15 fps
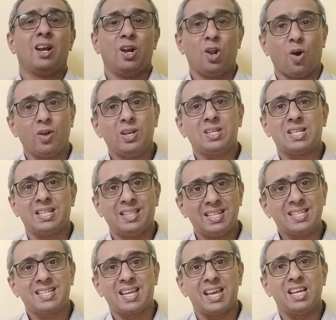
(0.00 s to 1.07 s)
Lawyers in
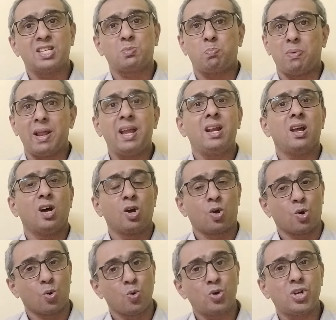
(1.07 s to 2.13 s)
this case played a
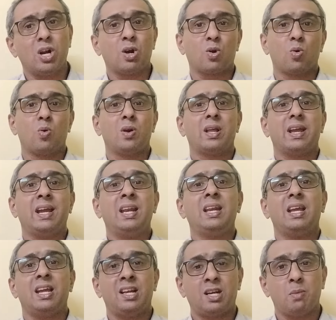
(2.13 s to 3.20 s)
crucial role
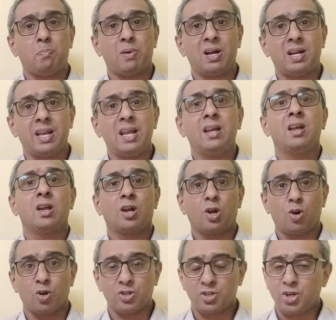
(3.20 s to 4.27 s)
in interpreting
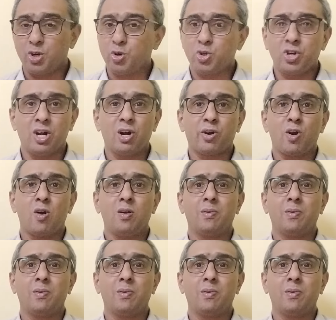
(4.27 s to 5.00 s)
constitutional